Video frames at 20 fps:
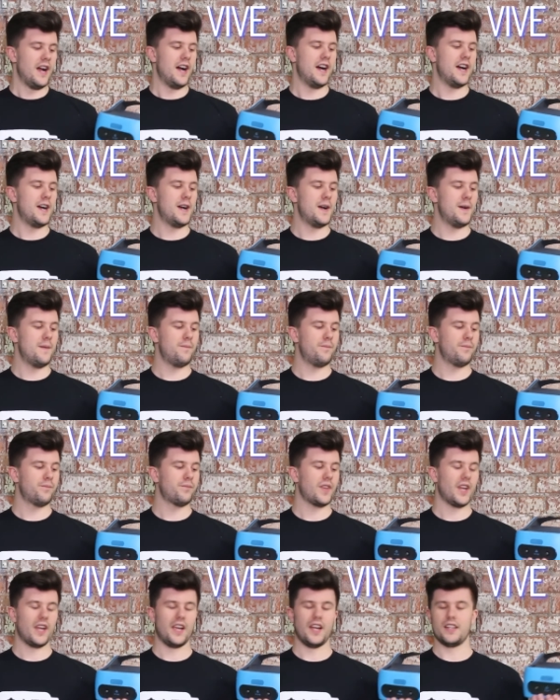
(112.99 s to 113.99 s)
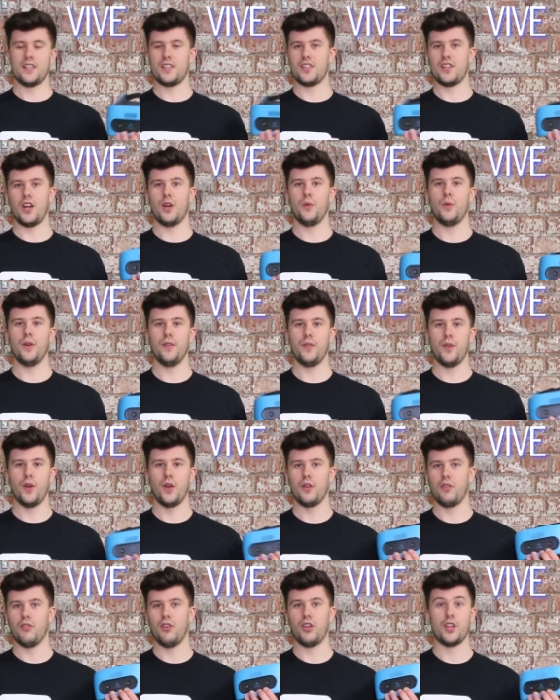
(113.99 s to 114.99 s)
Um, and to start with,
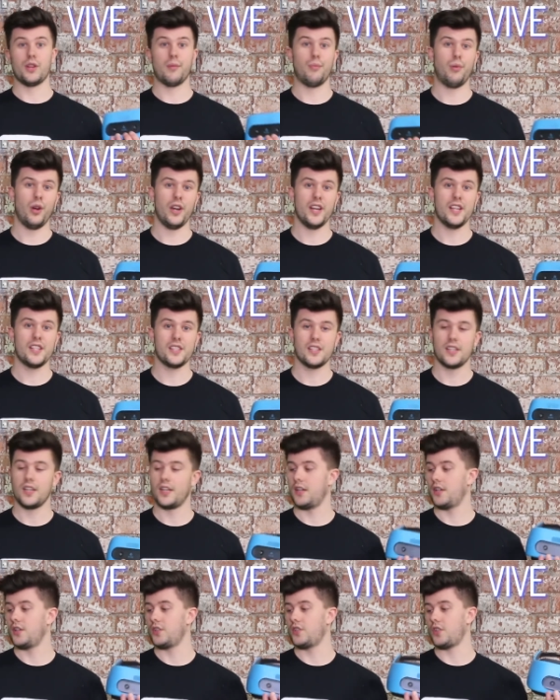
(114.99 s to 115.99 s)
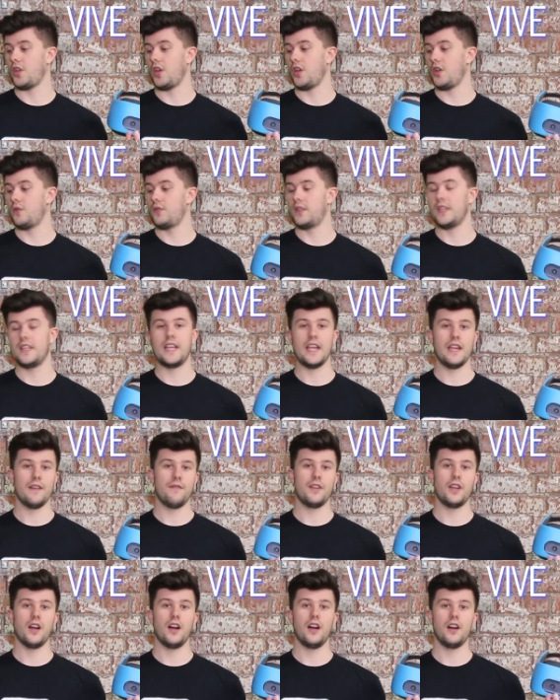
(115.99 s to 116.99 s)
look at the price. So the Gear
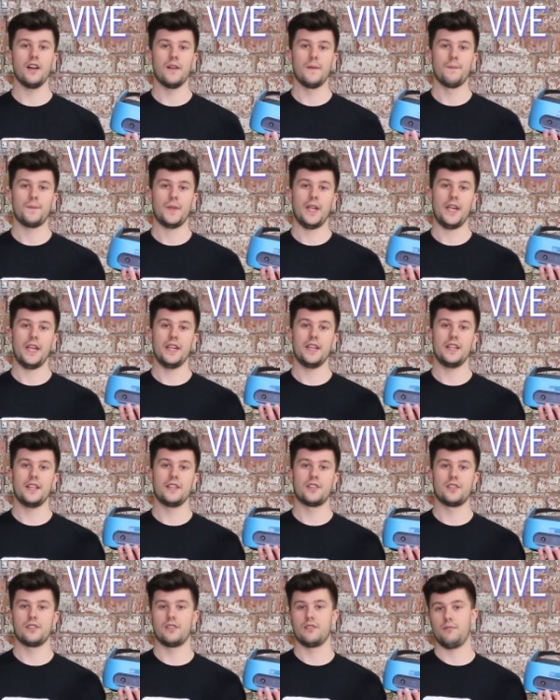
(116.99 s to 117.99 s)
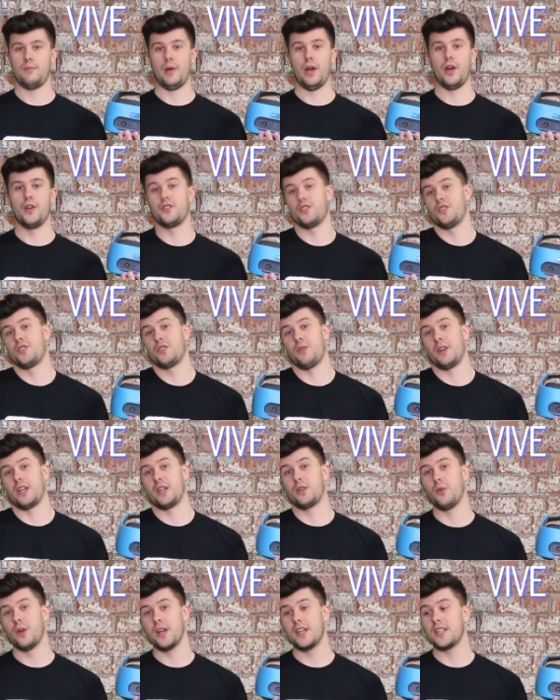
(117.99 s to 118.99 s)
VR is 120
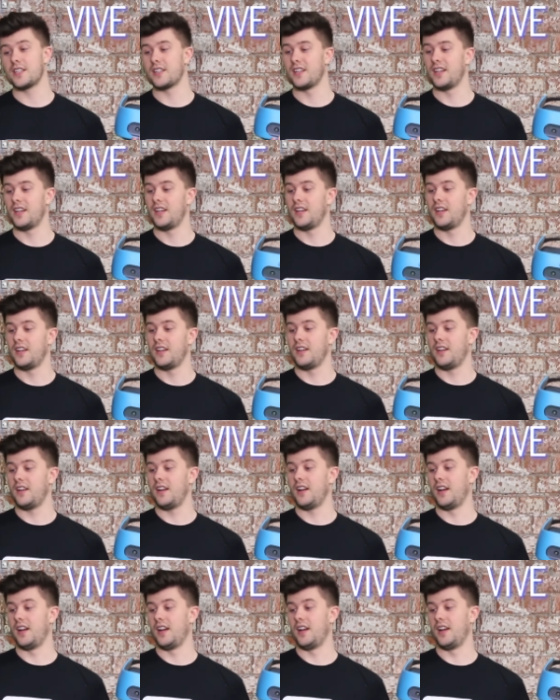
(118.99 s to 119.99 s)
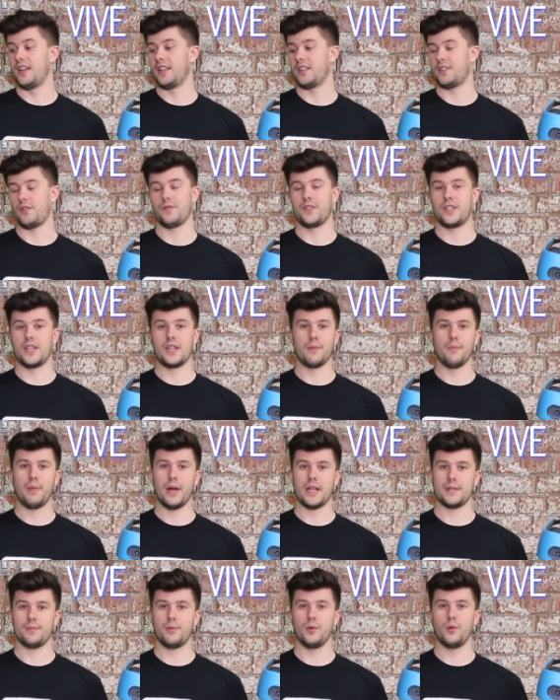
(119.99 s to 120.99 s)
quid. Uh, it's obviously
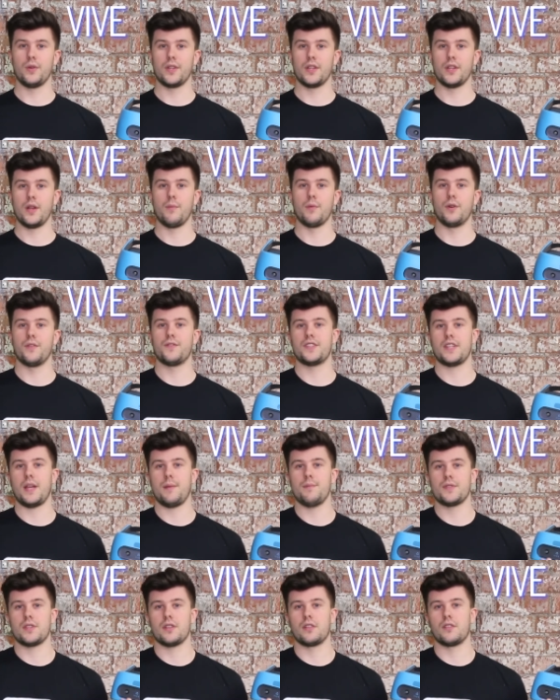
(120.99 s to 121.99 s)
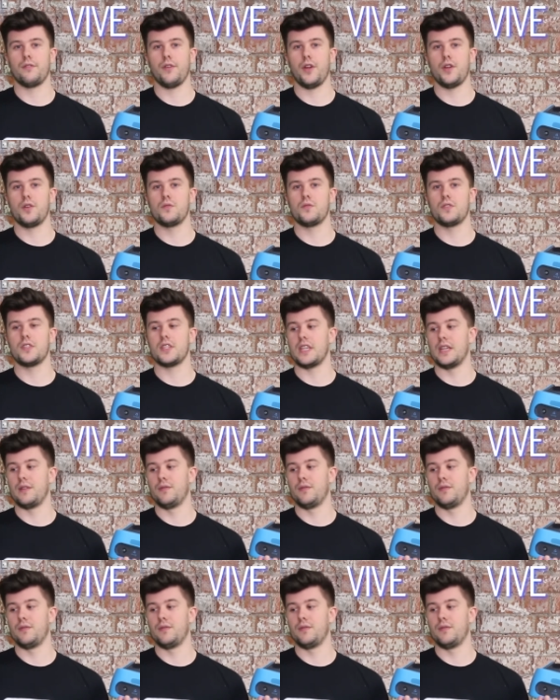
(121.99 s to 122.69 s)
compatible with a number of Samsung phones.